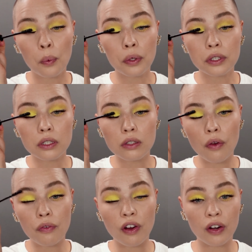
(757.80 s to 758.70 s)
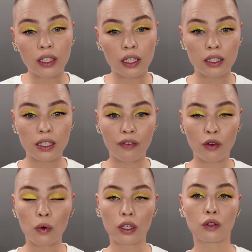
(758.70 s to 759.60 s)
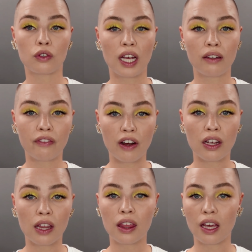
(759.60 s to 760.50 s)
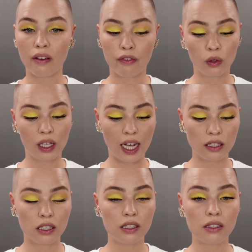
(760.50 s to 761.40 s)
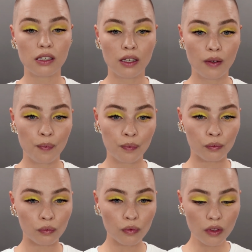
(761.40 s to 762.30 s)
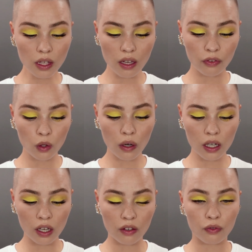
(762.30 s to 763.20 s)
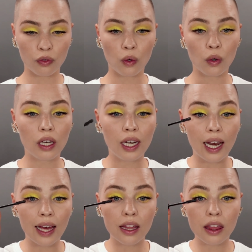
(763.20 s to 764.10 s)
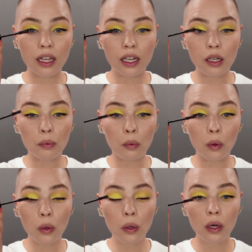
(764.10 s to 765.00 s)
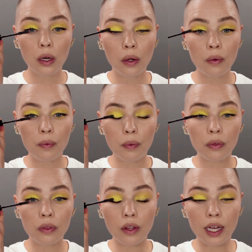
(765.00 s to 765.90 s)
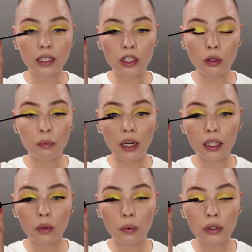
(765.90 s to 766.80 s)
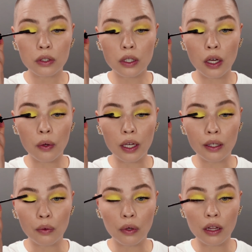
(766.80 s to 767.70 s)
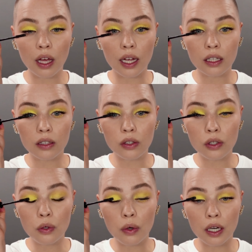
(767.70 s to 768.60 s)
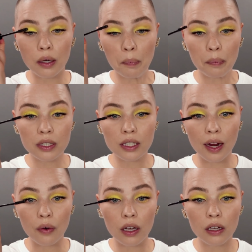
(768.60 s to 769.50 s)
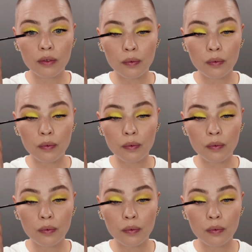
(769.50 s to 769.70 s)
which is very nice if you want to create very thick full lashes. If you are going for length a little more, then you might want to go in with a newer mascara.